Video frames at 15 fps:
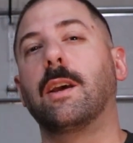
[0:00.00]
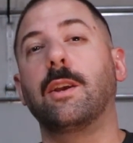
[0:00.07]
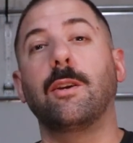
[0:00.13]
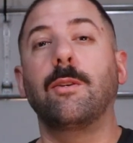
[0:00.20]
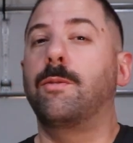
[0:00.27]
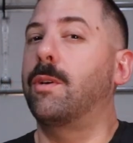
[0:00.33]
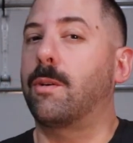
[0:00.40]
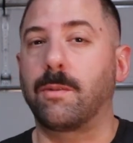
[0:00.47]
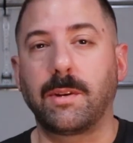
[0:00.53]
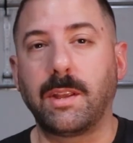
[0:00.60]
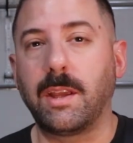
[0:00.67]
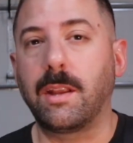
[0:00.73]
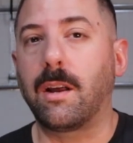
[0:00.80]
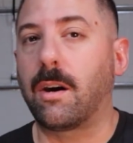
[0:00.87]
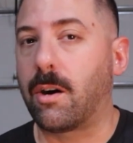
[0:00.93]
You don't
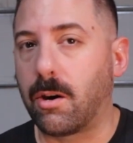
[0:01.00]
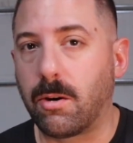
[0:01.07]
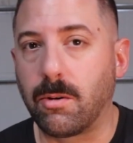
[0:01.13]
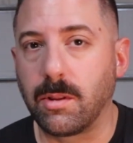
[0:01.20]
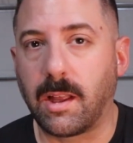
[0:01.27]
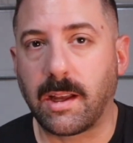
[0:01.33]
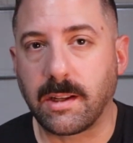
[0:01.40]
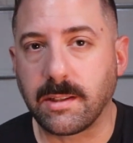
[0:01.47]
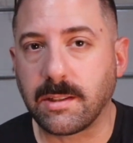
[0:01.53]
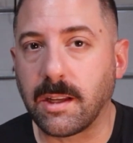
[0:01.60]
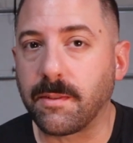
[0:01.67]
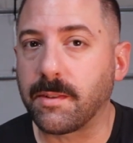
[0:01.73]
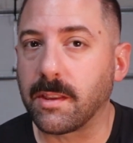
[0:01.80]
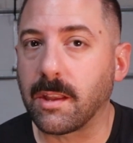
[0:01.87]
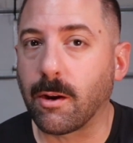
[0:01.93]
need a whole lot of
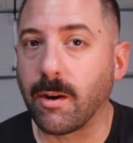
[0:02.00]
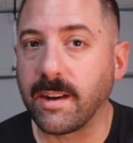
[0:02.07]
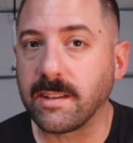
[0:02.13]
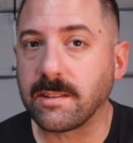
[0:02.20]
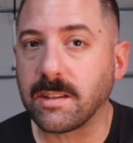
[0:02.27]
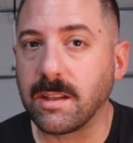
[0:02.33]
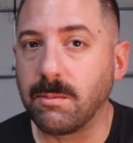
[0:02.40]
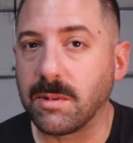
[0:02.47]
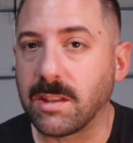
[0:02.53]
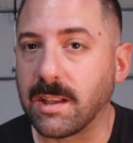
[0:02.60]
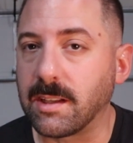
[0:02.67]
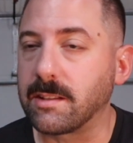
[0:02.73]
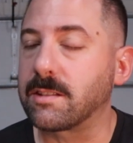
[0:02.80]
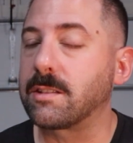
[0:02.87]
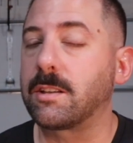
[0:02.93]
stuff in the grand scheme of
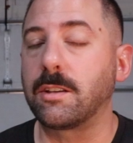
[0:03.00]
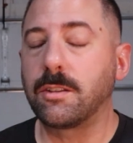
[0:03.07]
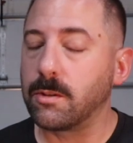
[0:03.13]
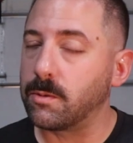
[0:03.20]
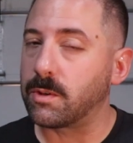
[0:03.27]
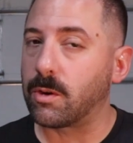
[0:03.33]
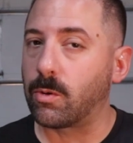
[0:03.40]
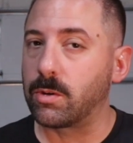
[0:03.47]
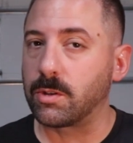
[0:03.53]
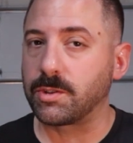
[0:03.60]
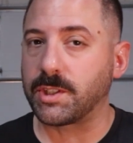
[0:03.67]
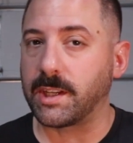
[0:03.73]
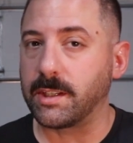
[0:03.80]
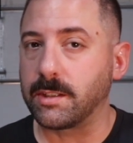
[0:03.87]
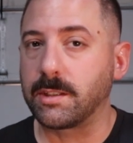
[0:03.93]
things to do an oil
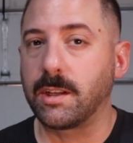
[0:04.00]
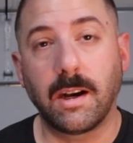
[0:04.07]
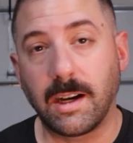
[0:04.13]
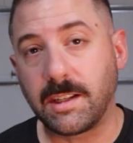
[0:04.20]
change.